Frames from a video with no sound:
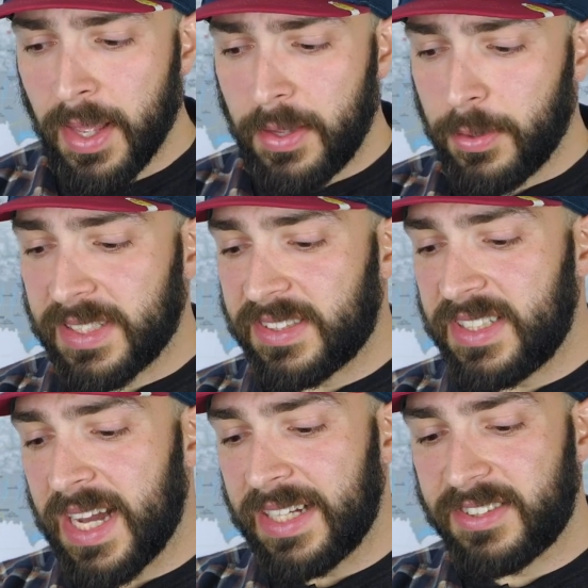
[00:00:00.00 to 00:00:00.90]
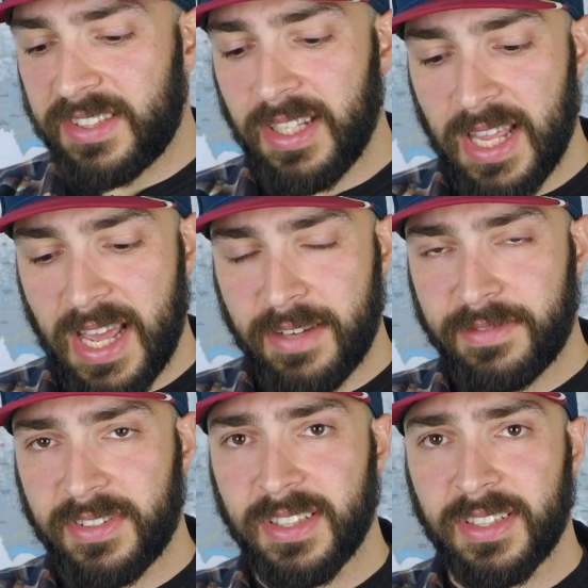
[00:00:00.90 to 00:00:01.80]
You can see I still
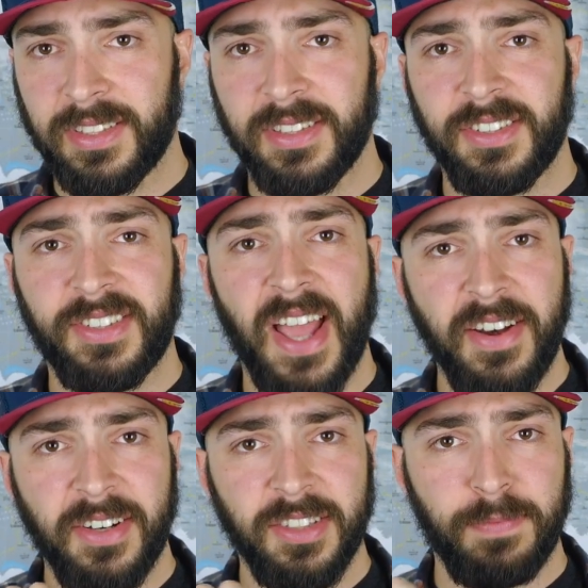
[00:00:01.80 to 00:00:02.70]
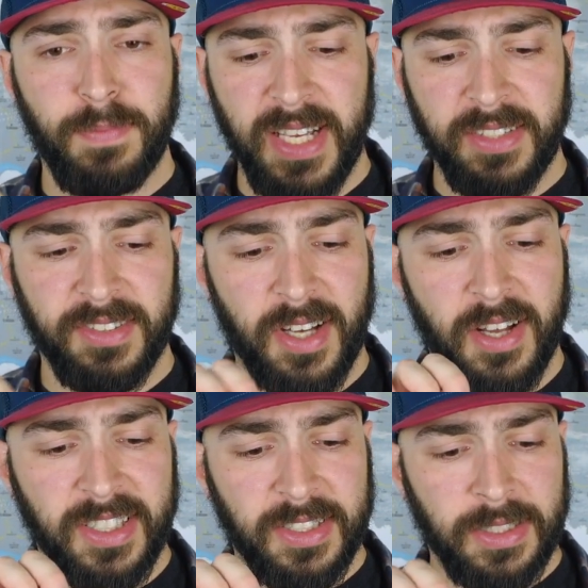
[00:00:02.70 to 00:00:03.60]
have the standard picks
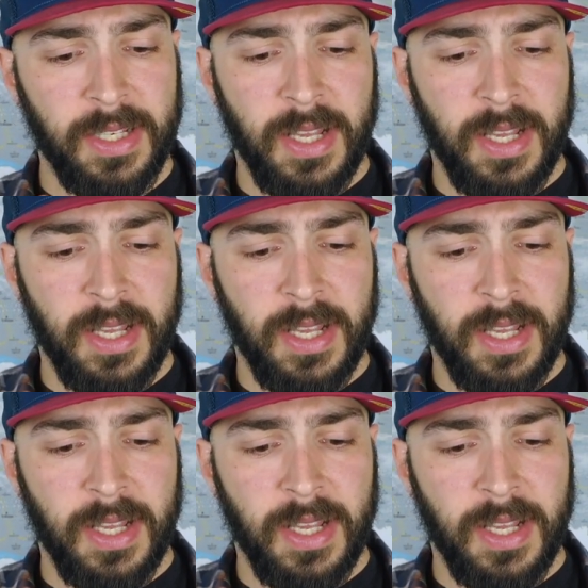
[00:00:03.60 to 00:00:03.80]
on it.